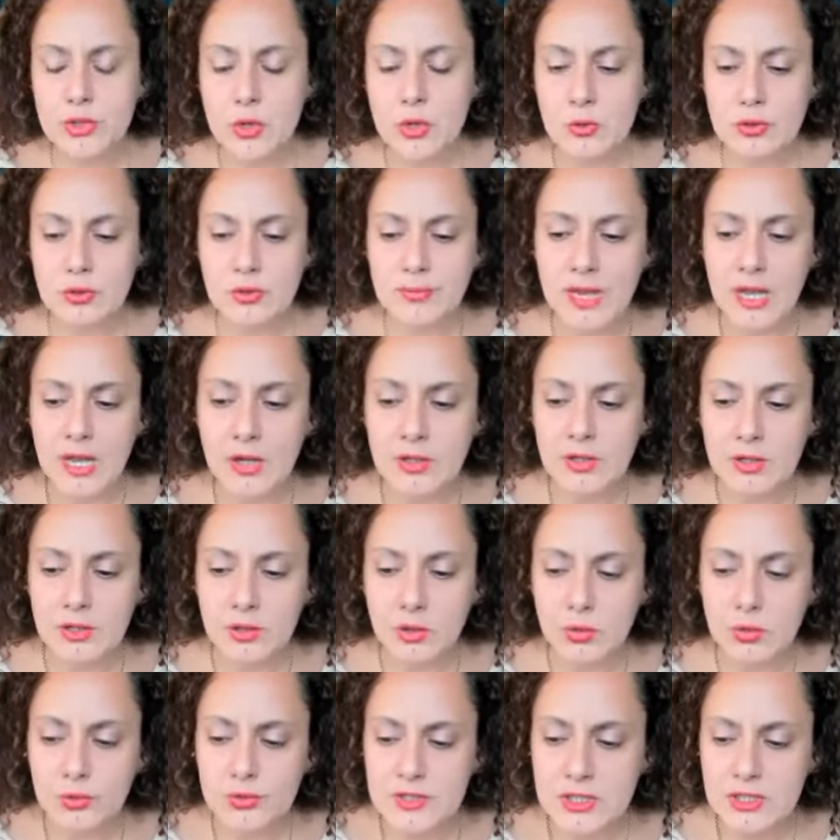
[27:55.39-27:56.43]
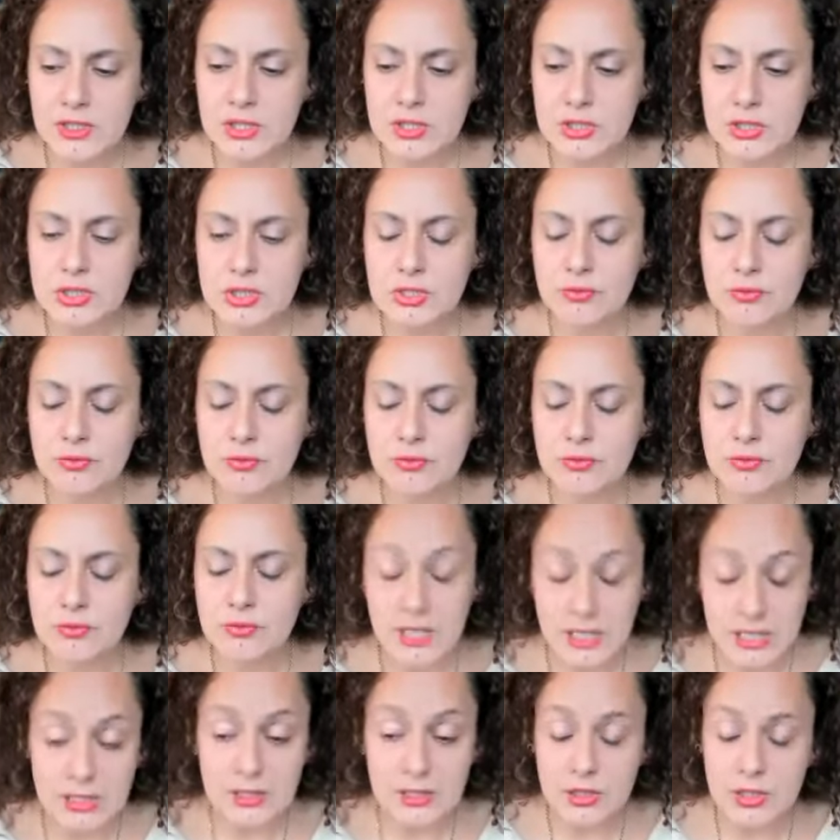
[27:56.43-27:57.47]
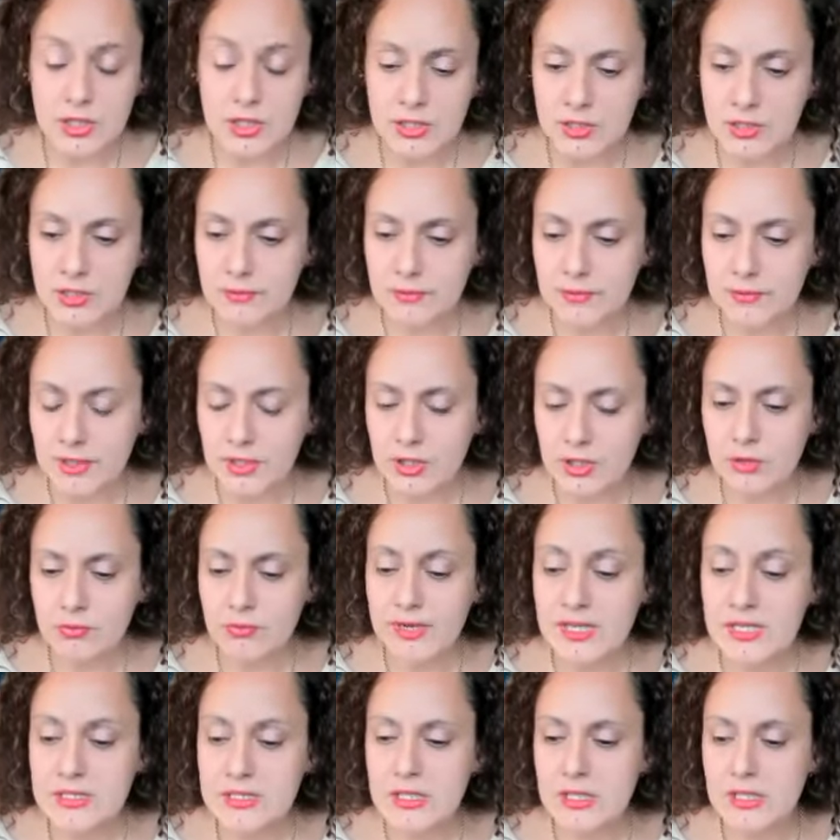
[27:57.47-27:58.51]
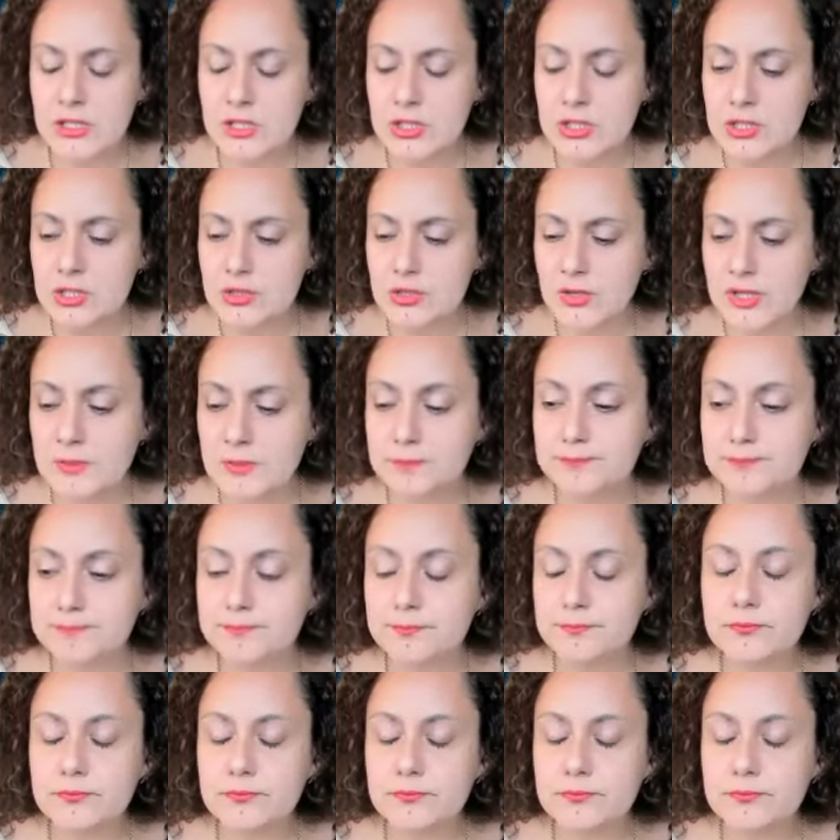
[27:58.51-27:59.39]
told about in the horse industry in the, in the, in the racing industry